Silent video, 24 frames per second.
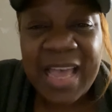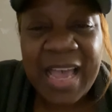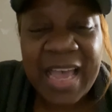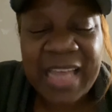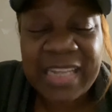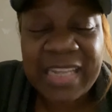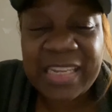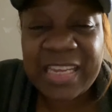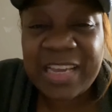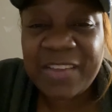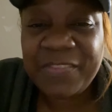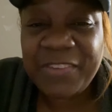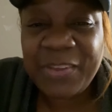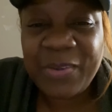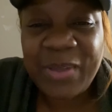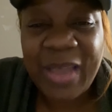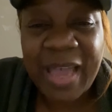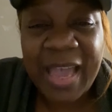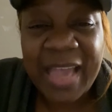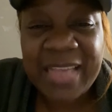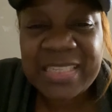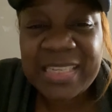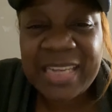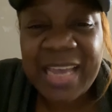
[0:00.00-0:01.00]
I love you
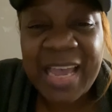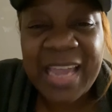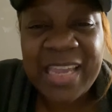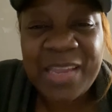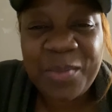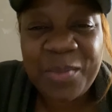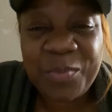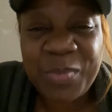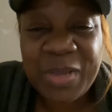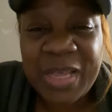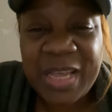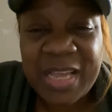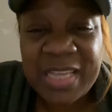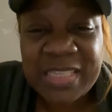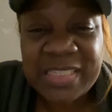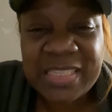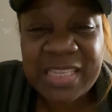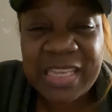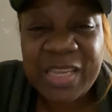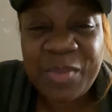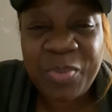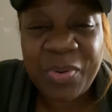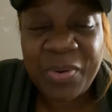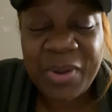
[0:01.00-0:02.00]
guys, and I am
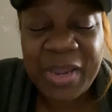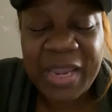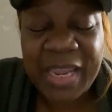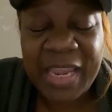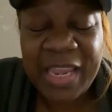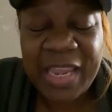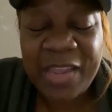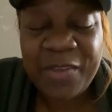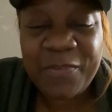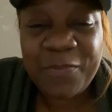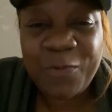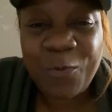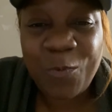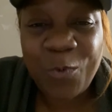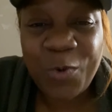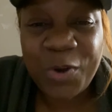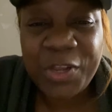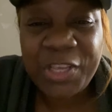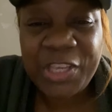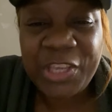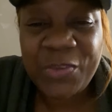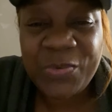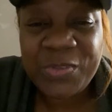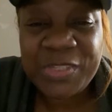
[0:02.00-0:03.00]
constantly praying for
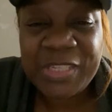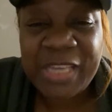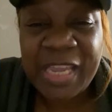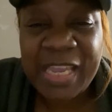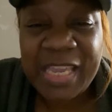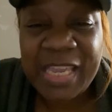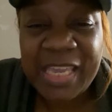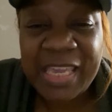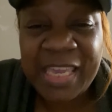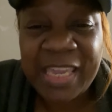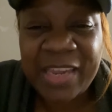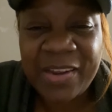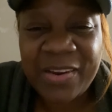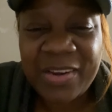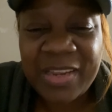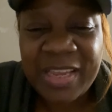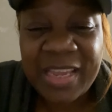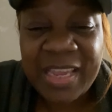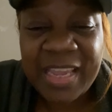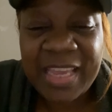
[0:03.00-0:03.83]
you. Take care.